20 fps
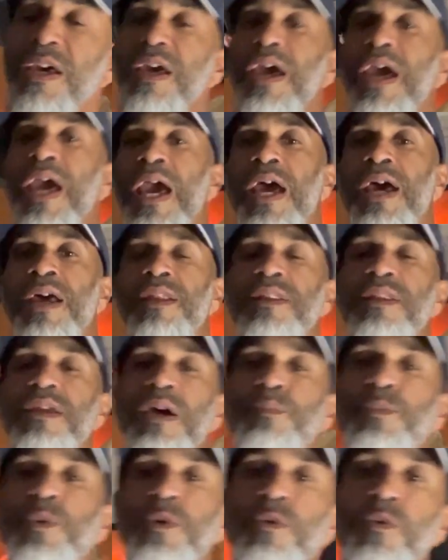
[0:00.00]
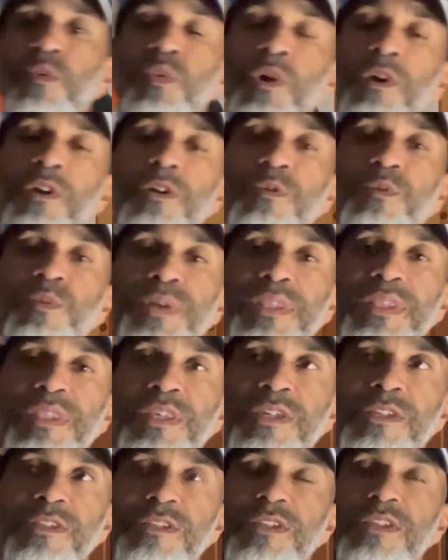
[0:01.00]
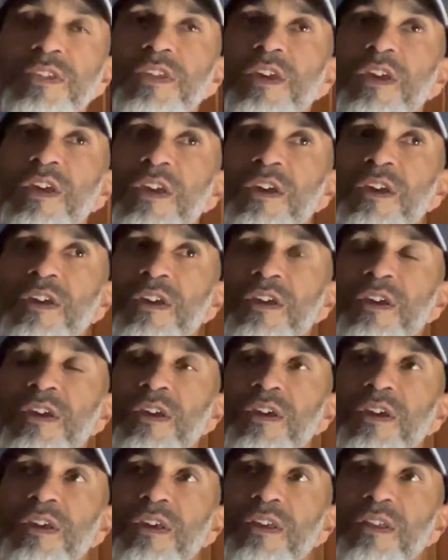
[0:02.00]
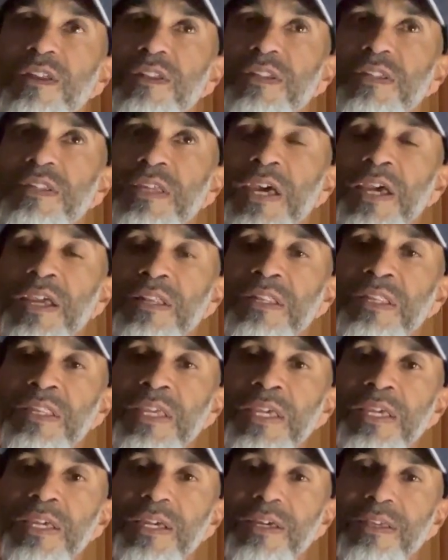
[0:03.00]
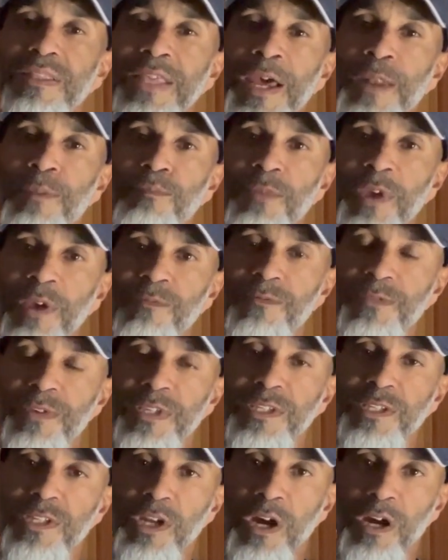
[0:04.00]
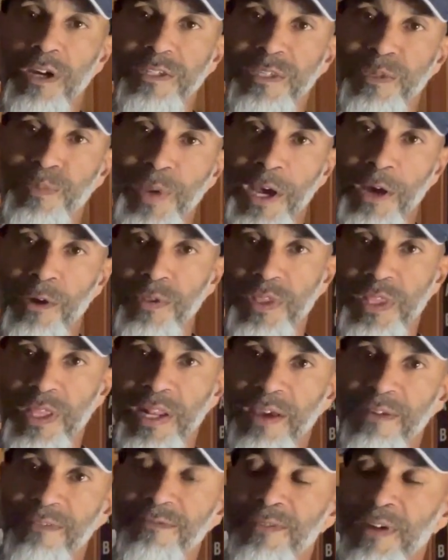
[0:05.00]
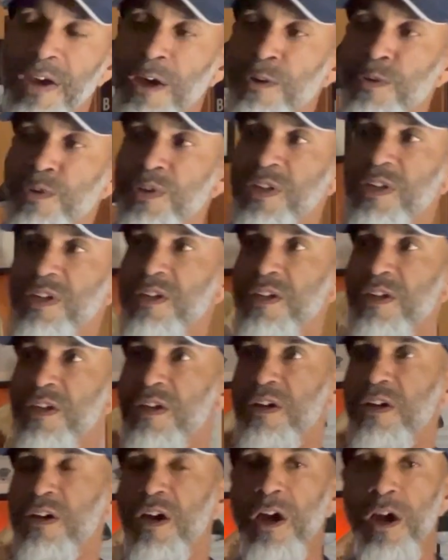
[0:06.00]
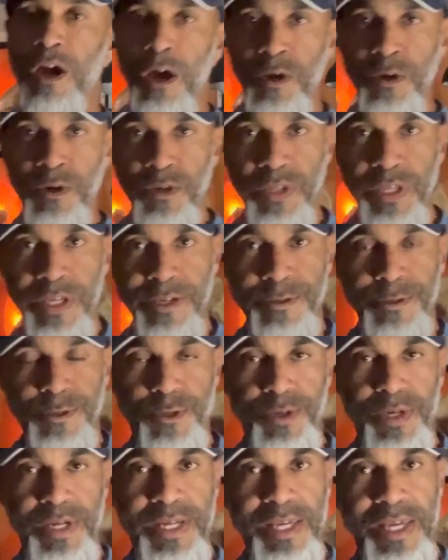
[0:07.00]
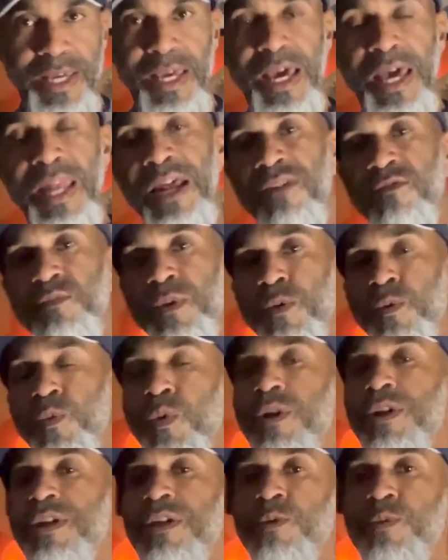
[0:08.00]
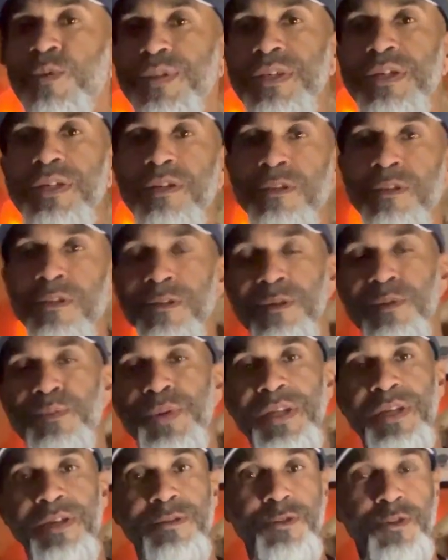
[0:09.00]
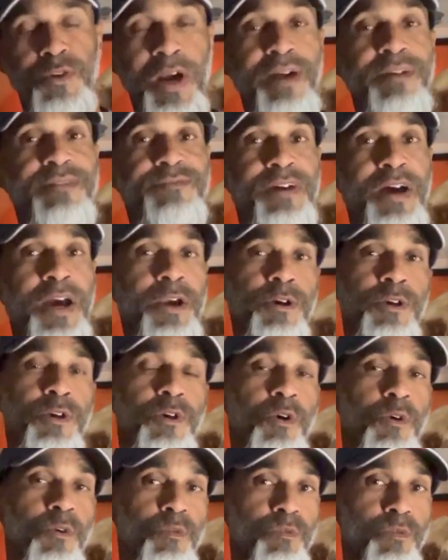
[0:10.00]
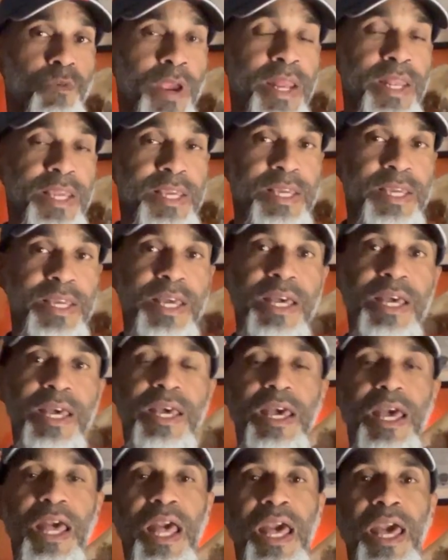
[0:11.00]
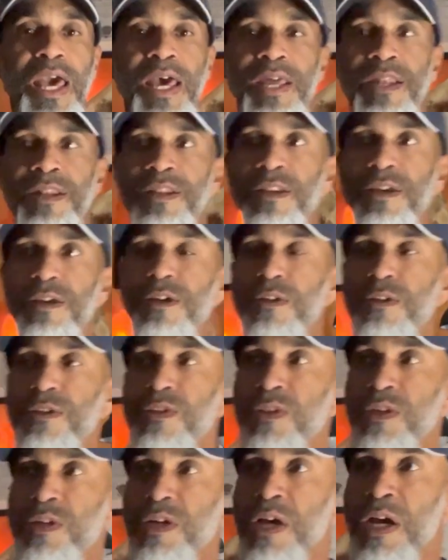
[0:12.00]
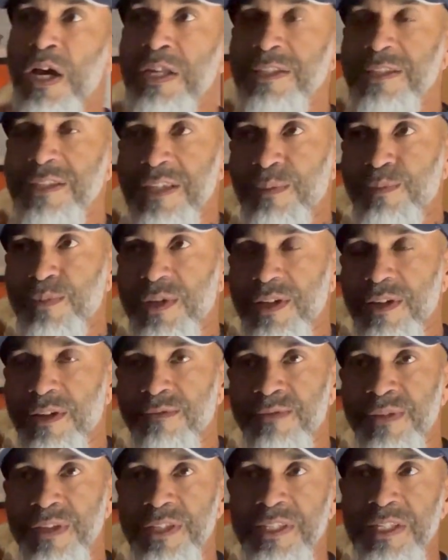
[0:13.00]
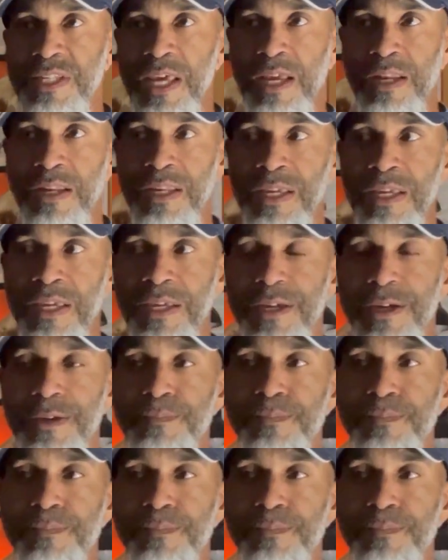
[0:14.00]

and I'm gonna work with this technique that Memphis talks about that I found utterly intriguing, and I've been working with it a little bit in dry fire already. And the concept of this technique